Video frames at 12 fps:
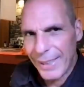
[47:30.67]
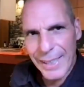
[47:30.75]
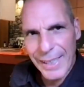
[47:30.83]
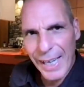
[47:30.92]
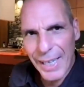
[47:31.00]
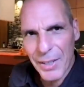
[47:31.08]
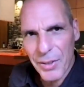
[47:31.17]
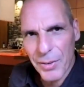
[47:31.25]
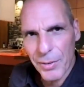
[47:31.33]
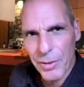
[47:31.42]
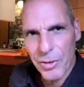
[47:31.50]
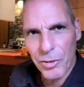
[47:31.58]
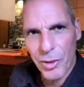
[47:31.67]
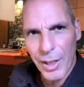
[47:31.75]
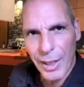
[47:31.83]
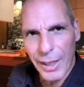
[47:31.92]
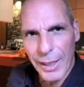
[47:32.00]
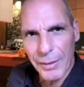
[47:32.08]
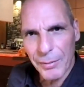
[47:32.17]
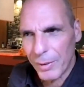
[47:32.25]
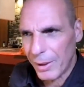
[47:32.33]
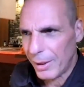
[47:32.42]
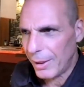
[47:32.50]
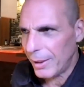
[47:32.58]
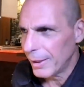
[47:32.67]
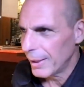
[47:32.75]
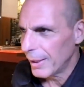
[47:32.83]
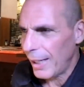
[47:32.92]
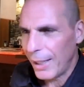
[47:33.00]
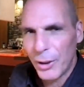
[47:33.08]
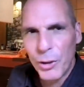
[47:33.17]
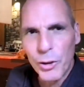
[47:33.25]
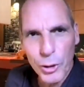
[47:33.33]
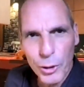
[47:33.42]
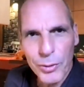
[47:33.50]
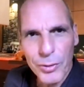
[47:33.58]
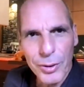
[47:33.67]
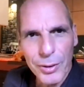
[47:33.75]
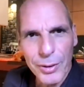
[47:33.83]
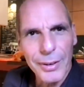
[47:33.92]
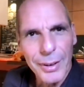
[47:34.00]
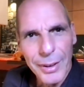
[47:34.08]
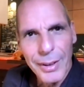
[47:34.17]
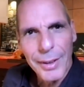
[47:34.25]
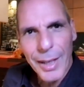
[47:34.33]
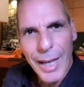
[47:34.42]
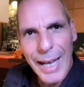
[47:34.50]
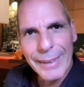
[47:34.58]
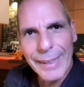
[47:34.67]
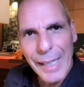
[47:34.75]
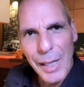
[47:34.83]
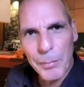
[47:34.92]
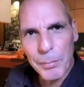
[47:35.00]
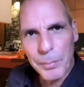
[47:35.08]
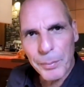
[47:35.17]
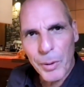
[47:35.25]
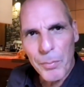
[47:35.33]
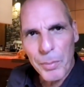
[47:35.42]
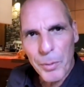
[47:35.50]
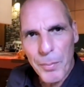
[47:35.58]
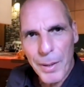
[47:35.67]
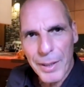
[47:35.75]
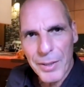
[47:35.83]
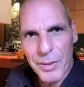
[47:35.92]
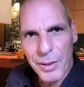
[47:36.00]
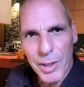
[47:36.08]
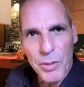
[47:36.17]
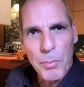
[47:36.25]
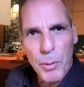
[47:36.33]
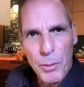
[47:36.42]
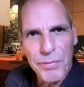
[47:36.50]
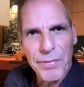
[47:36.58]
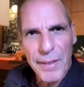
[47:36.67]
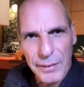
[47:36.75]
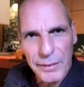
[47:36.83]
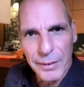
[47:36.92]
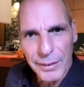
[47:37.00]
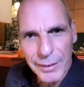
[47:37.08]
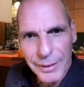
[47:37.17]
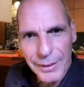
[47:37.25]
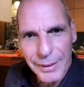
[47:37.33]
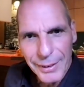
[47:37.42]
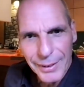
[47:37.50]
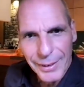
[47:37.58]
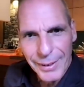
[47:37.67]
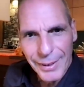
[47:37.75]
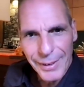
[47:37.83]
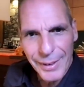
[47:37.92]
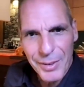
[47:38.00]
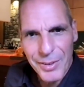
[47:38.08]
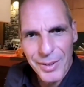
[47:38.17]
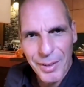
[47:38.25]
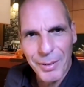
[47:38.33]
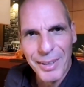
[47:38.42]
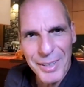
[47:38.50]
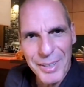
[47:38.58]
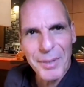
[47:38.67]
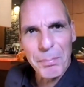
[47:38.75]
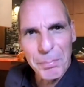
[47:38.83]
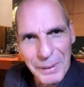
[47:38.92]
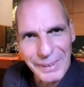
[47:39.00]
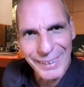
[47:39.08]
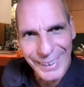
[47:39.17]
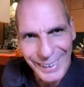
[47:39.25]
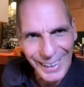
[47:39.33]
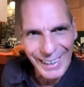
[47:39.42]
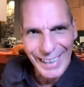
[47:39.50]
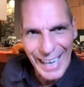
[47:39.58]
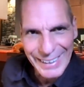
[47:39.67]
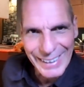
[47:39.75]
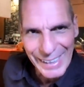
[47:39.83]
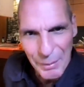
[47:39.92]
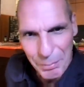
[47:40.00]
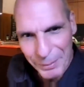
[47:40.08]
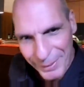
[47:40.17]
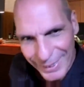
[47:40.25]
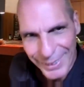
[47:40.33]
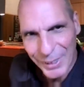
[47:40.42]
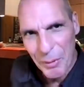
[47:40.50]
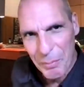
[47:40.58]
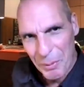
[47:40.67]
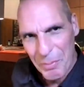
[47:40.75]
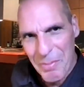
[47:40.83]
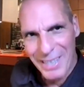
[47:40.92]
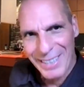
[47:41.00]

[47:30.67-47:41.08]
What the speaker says: any case, struggling and not ending up compromised is more fun than submitting and ending up compromised.